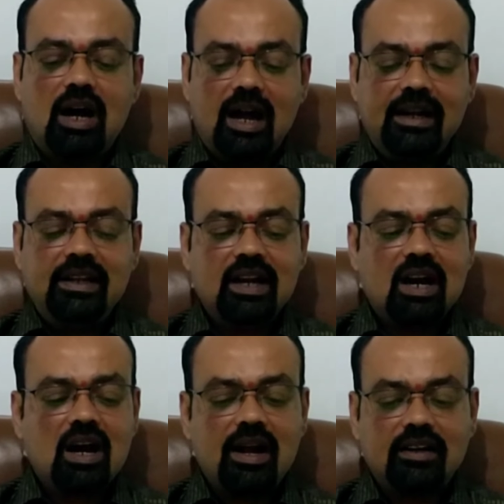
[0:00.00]
idea
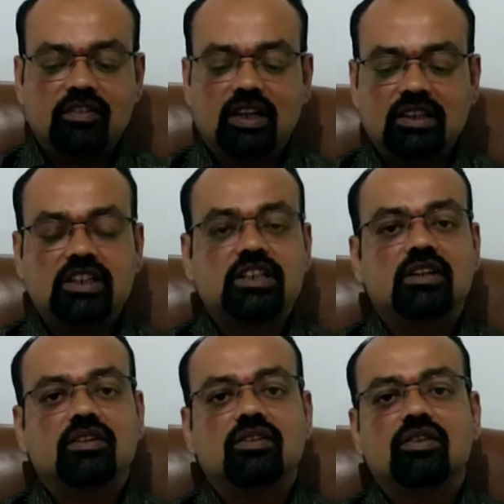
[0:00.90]
and
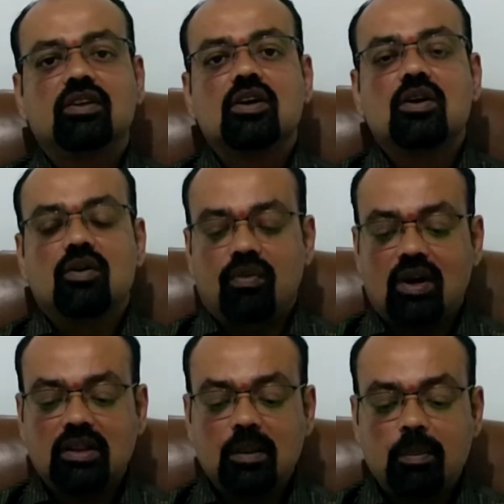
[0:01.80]
suggestions
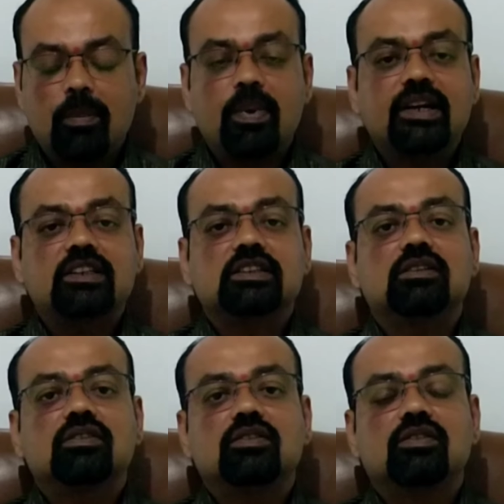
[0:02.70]
for the
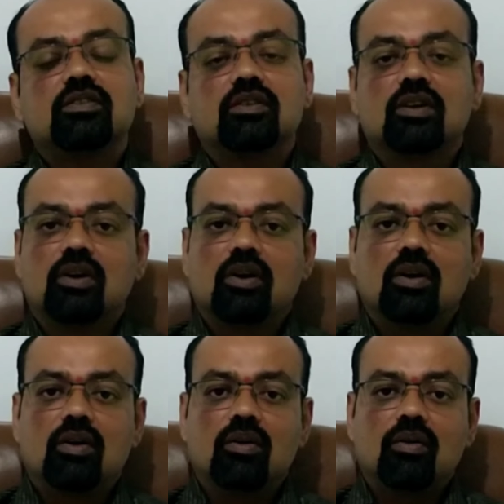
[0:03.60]
preparations
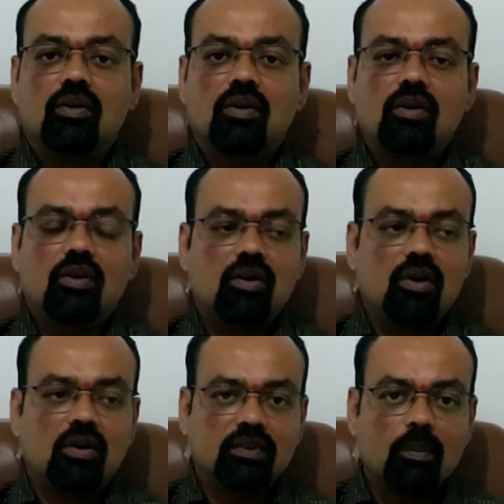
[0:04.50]

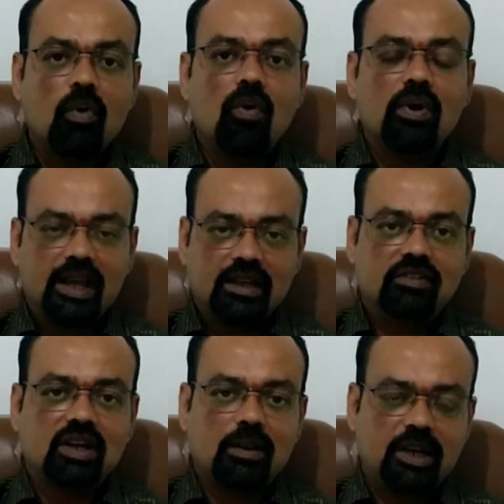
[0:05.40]
of the board
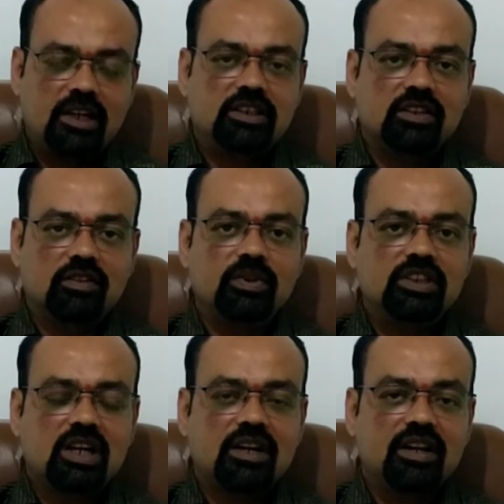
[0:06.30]
examinations
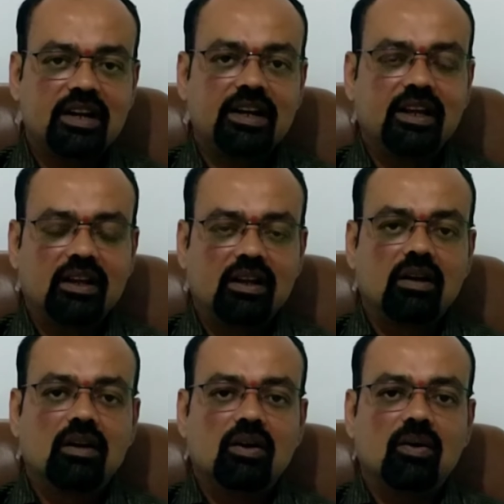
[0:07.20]
which are nearing,
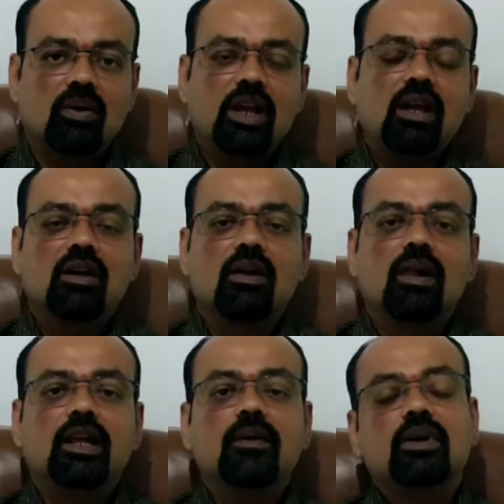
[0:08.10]
okay.
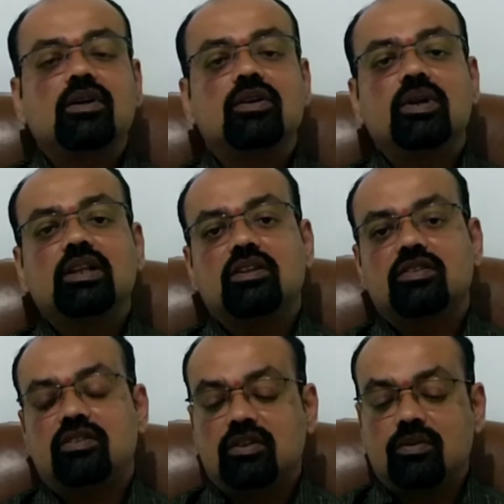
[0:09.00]
Even during
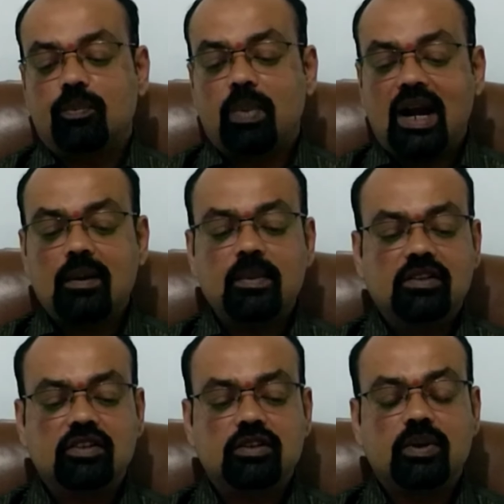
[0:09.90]
this
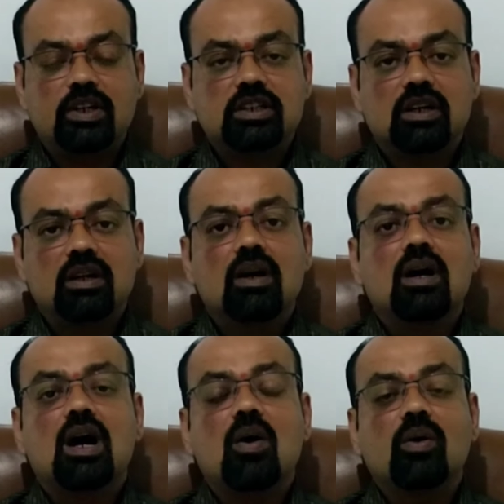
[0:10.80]
pandemic situation,
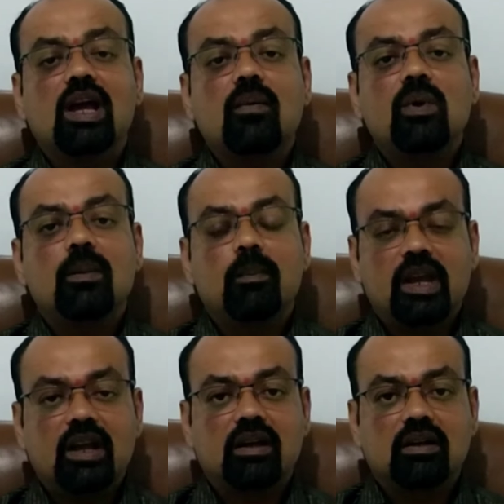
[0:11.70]
how can we
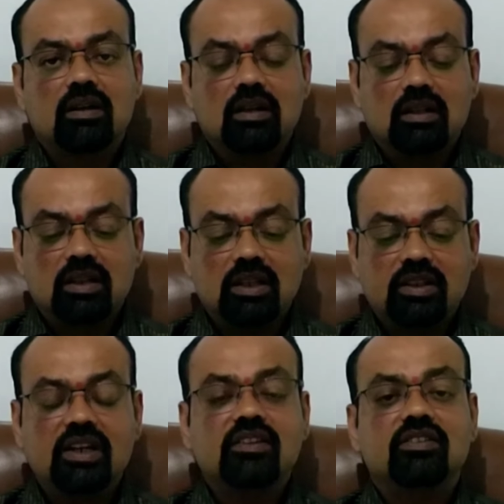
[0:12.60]
make the
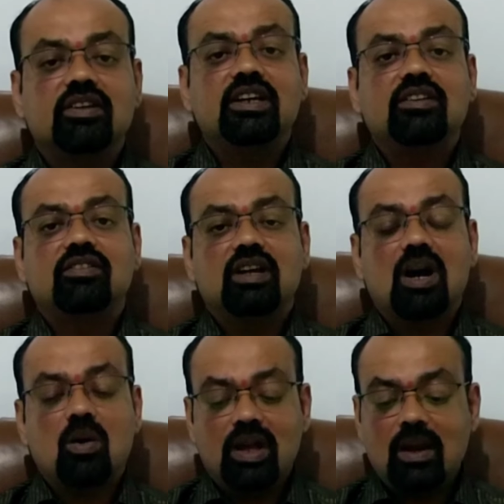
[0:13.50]
things easy,
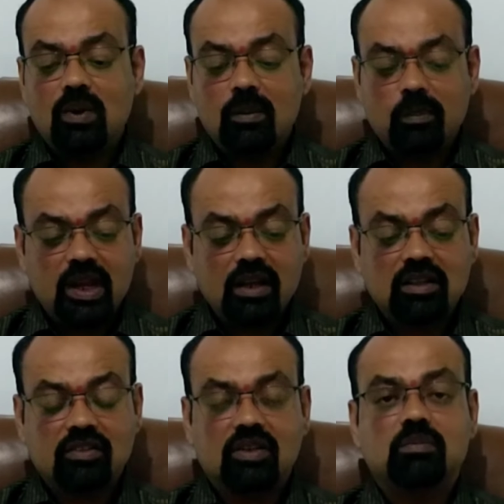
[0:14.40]
how can we make
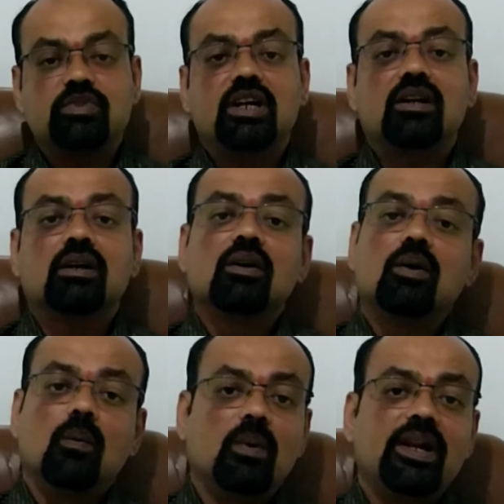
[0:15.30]
the subject
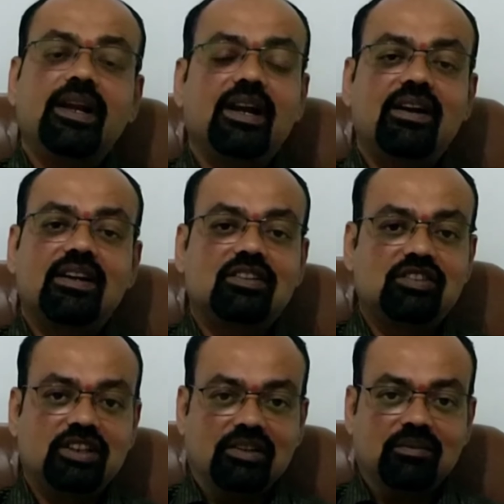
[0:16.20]
very
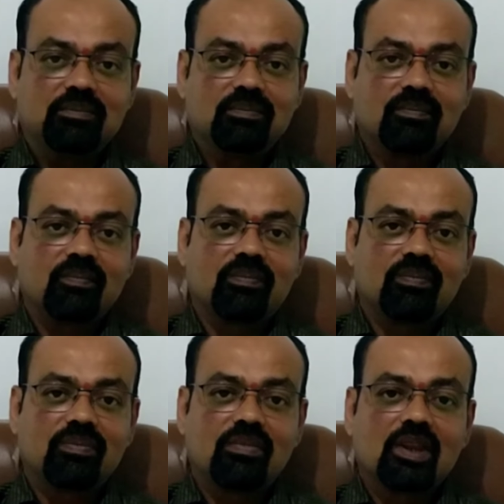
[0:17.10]
interesting,
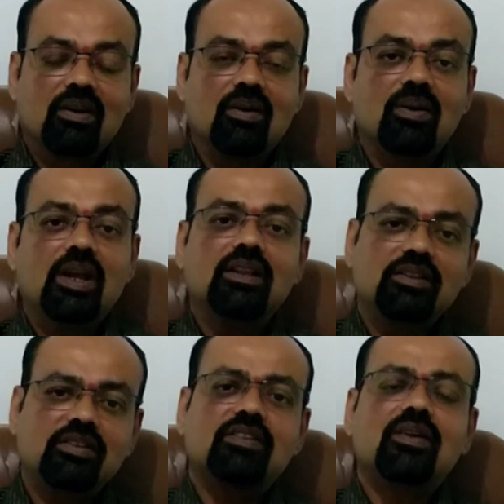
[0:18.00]
okay.
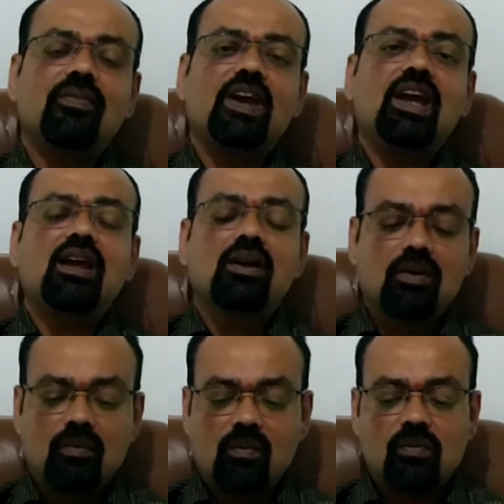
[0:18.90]
This is the way
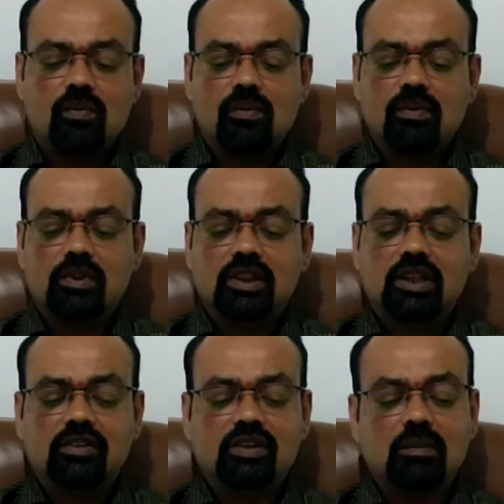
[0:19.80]

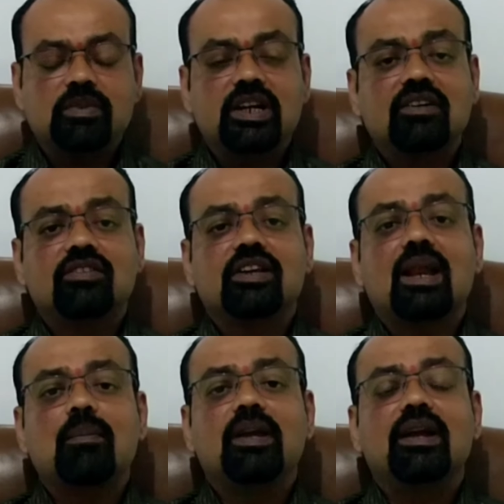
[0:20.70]
the subjects
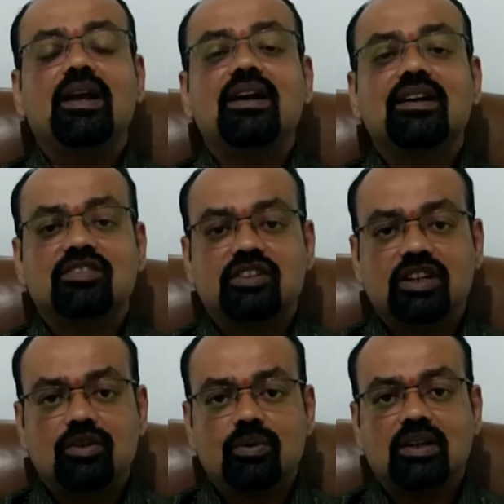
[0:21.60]
can be
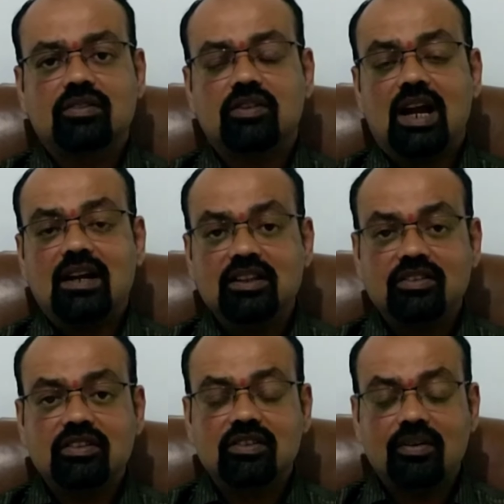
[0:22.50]
interesting to us, and
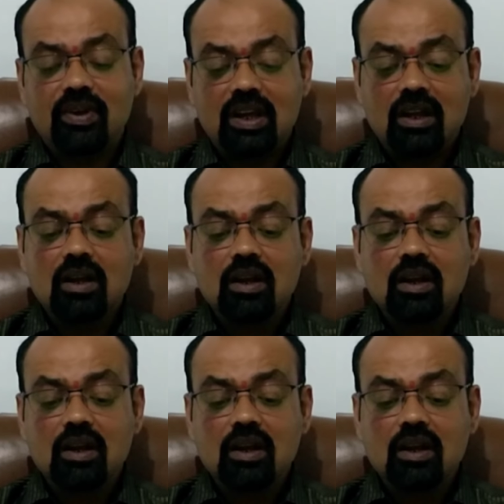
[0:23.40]
this is the way